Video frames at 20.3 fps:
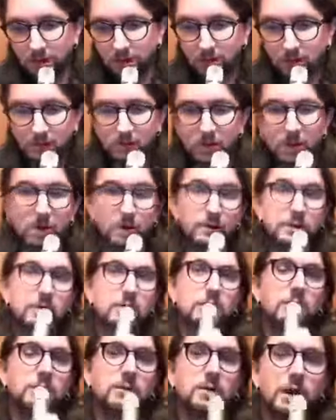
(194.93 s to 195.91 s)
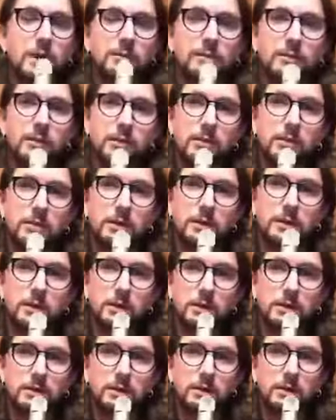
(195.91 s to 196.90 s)
Hello, caller. You're you're live on
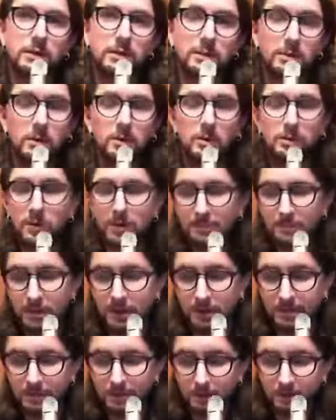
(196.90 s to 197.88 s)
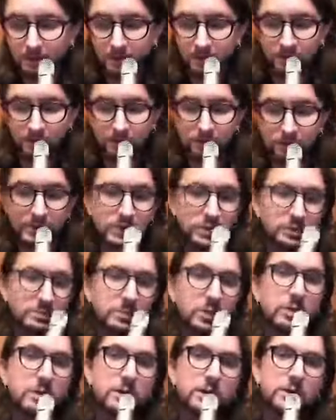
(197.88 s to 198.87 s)
the the, the program. I'm your host,
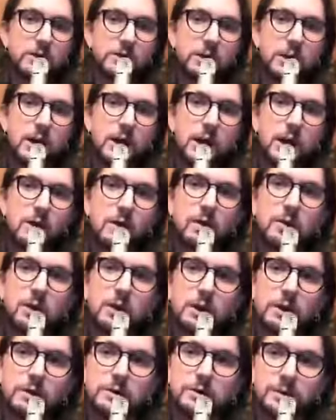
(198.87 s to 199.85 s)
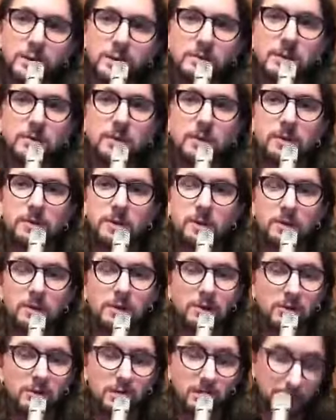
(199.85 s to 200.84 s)
Richard Burnish. How? Uh, tell me about your
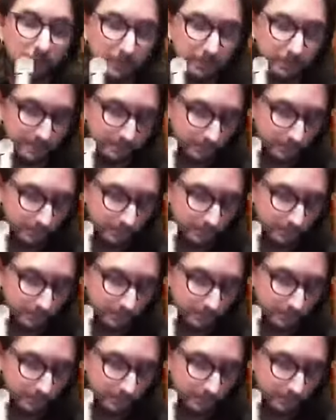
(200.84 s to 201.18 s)
Easter.